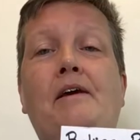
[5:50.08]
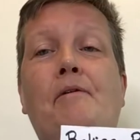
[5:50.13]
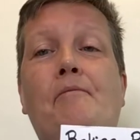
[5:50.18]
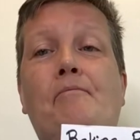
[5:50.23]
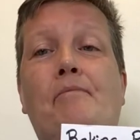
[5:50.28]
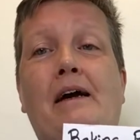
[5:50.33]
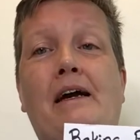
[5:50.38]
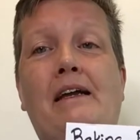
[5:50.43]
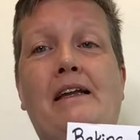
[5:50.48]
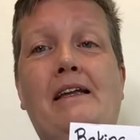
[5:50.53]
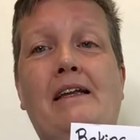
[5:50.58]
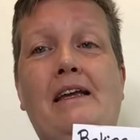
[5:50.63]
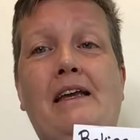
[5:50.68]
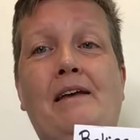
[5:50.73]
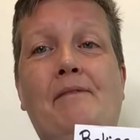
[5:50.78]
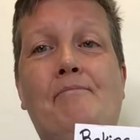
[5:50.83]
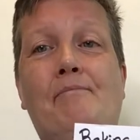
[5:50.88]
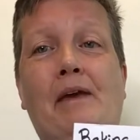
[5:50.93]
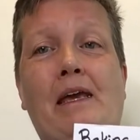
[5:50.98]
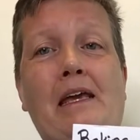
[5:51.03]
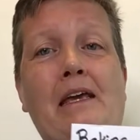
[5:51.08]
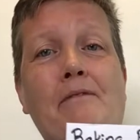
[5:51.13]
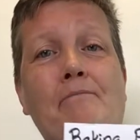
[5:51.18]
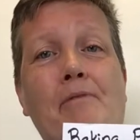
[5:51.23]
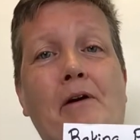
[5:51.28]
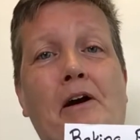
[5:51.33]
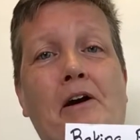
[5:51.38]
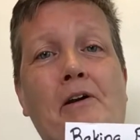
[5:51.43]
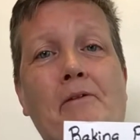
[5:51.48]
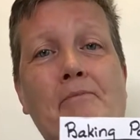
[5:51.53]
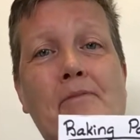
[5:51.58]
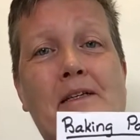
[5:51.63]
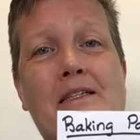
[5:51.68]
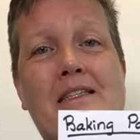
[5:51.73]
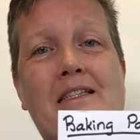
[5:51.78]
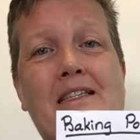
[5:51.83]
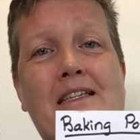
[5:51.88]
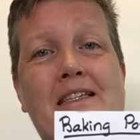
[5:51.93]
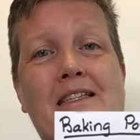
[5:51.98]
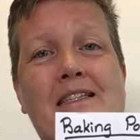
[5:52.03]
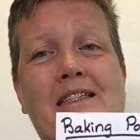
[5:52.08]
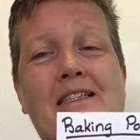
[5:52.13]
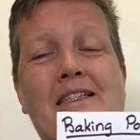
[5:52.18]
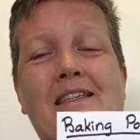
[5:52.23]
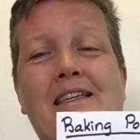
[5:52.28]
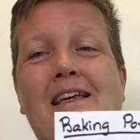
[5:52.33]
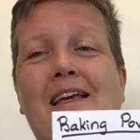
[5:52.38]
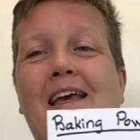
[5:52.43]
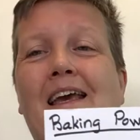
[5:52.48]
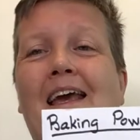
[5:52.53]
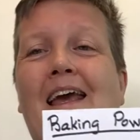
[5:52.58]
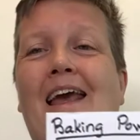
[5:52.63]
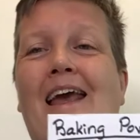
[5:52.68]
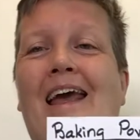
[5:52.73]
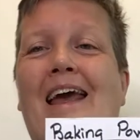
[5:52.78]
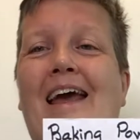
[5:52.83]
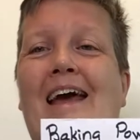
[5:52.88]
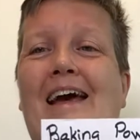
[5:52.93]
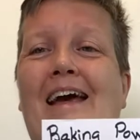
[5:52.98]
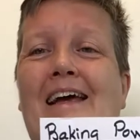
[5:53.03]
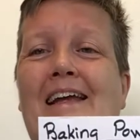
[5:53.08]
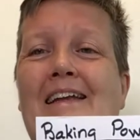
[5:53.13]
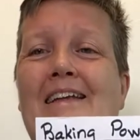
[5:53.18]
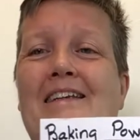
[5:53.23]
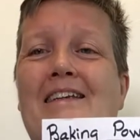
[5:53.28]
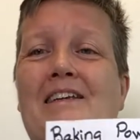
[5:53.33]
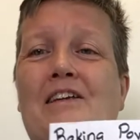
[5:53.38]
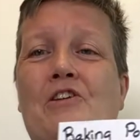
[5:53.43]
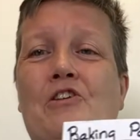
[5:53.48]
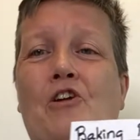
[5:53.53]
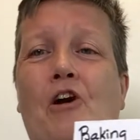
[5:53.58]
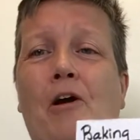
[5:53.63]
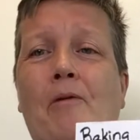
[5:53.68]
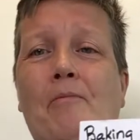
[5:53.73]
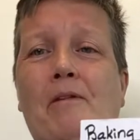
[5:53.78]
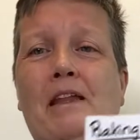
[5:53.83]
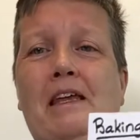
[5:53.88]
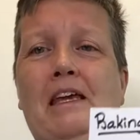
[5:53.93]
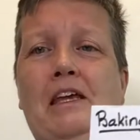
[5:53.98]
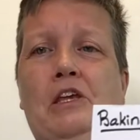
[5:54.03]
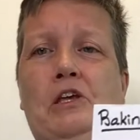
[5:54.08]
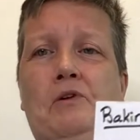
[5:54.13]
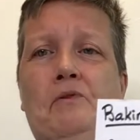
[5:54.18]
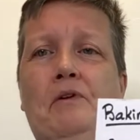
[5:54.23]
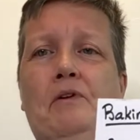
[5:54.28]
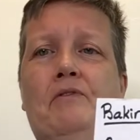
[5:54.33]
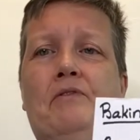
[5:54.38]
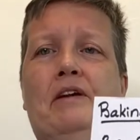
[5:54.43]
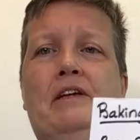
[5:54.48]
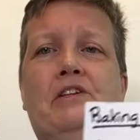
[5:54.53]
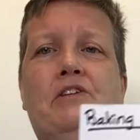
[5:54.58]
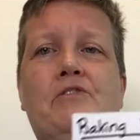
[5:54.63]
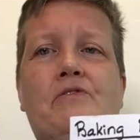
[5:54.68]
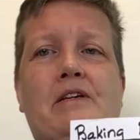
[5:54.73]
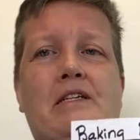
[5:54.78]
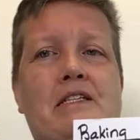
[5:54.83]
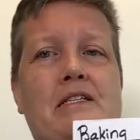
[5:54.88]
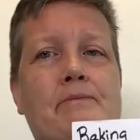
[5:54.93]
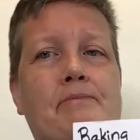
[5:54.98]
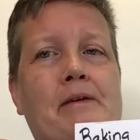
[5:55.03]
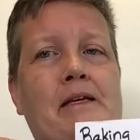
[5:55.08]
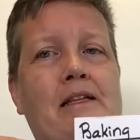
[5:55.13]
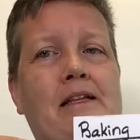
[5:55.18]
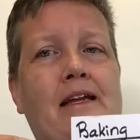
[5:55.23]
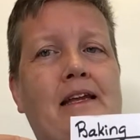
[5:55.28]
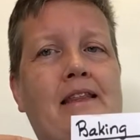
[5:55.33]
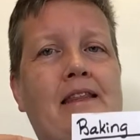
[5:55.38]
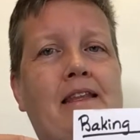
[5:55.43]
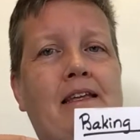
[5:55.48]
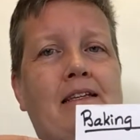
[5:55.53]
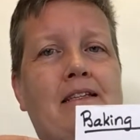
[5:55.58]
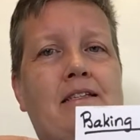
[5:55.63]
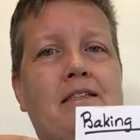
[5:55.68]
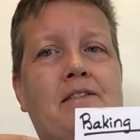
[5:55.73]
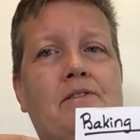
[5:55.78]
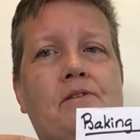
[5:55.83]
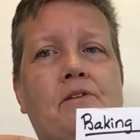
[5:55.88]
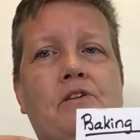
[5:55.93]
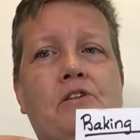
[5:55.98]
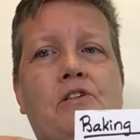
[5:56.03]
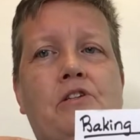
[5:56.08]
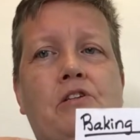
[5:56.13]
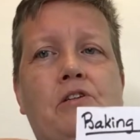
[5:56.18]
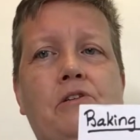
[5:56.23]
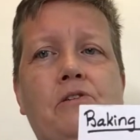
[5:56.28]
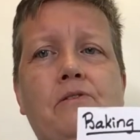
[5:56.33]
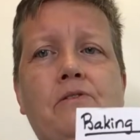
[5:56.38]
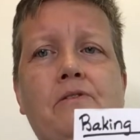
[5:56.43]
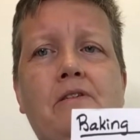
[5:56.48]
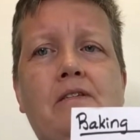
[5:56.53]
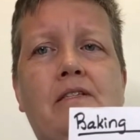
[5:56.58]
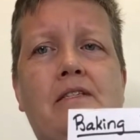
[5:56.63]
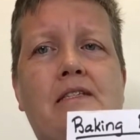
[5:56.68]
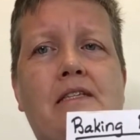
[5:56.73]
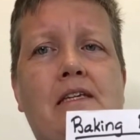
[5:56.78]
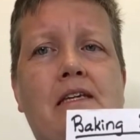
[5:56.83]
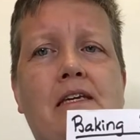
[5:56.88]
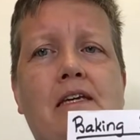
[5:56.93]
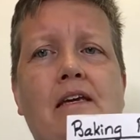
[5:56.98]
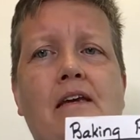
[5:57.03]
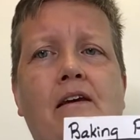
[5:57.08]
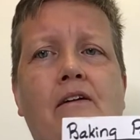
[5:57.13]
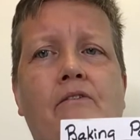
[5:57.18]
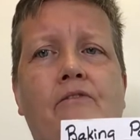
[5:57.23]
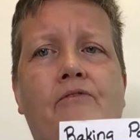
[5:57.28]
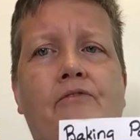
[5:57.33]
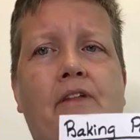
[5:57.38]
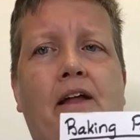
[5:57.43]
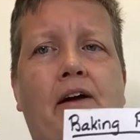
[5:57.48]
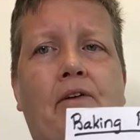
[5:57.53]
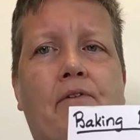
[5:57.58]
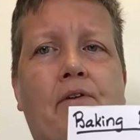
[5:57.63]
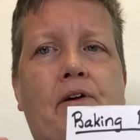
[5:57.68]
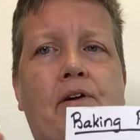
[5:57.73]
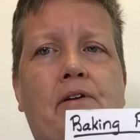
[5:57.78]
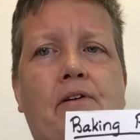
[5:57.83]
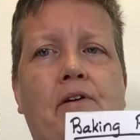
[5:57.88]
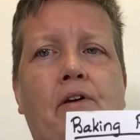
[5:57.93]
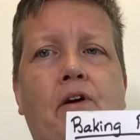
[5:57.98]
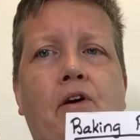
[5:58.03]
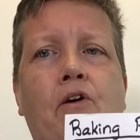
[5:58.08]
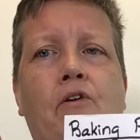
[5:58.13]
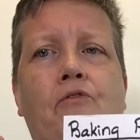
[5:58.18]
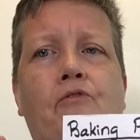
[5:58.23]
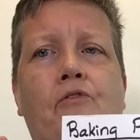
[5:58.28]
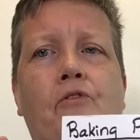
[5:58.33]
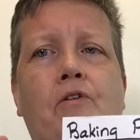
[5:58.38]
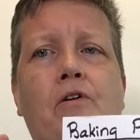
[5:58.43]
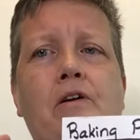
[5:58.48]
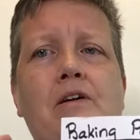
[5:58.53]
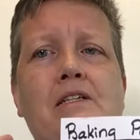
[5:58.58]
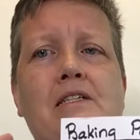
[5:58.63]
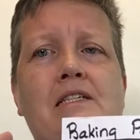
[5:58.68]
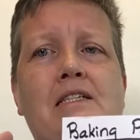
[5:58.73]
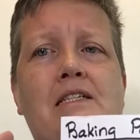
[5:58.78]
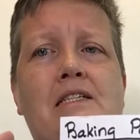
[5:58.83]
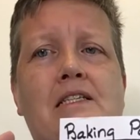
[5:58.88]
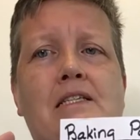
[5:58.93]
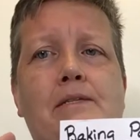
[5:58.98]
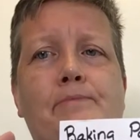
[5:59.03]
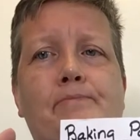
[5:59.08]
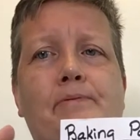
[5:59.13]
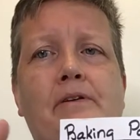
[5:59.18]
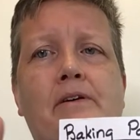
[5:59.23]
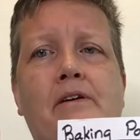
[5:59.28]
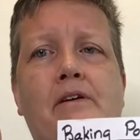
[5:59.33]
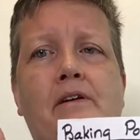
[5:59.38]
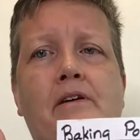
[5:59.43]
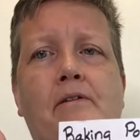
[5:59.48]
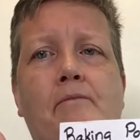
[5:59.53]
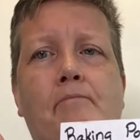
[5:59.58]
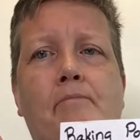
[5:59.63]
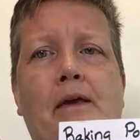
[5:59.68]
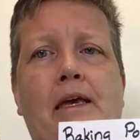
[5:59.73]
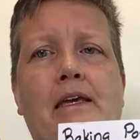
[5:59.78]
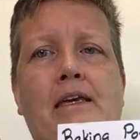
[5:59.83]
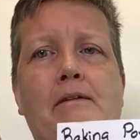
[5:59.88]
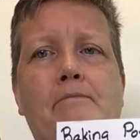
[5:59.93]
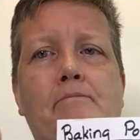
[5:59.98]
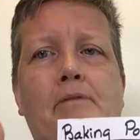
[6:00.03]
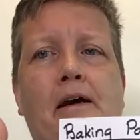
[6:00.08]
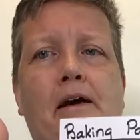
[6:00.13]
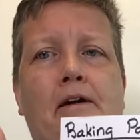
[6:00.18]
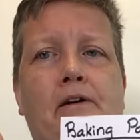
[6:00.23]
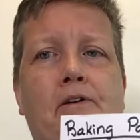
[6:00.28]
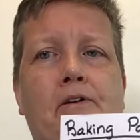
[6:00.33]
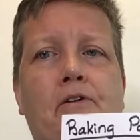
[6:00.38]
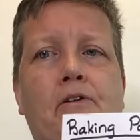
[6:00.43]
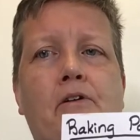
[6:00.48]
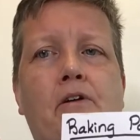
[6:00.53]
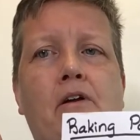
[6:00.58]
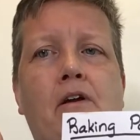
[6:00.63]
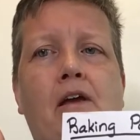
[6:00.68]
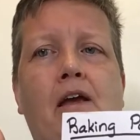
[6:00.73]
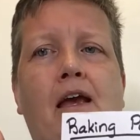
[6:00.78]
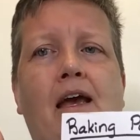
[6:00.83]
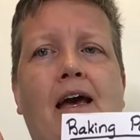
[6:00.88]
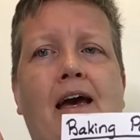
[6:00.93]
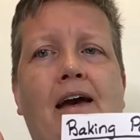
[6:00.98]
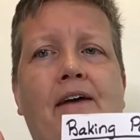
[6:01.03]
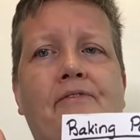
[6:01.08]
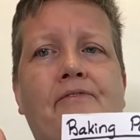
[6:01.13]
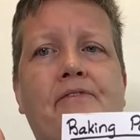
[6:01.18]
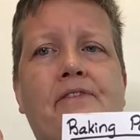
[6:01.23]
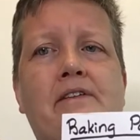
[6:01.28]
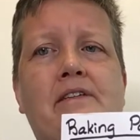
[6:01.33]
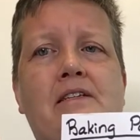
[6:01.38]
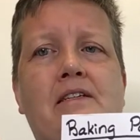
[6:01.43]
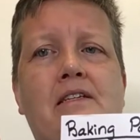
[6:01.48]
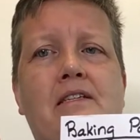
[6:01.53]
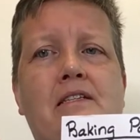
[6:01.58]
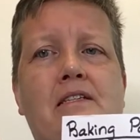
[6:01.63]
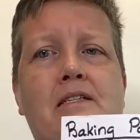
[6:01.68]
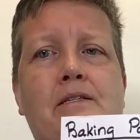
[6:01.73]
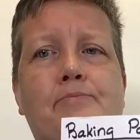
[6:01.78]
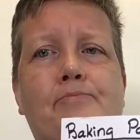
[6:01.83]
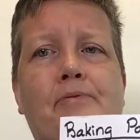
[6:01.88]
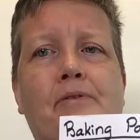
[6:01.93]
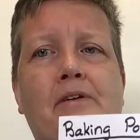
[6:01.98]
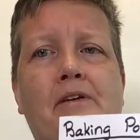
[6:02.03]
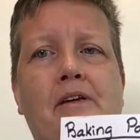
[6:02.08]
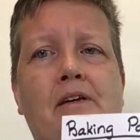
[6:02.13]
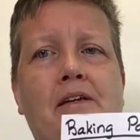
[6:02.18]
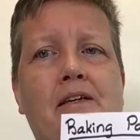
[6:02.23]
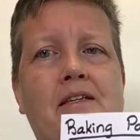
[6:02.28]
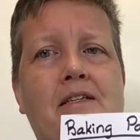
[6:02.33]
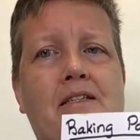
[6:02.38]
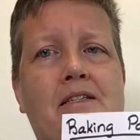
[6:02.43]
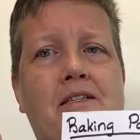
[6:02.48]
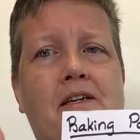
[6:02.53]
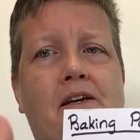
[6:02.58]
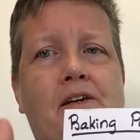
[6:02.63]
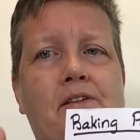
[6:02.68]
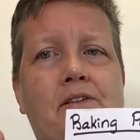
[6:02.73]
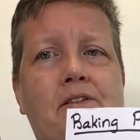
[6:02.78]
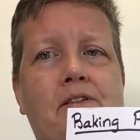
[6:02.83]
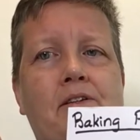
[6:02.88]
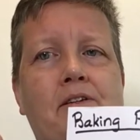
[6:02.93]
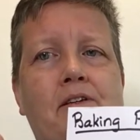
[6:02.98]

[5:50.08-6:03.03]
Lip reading: But baking powder biscuits. And normally you would read your recipe like this: 2C flour, 4 tsp baking powder, half tsp salt,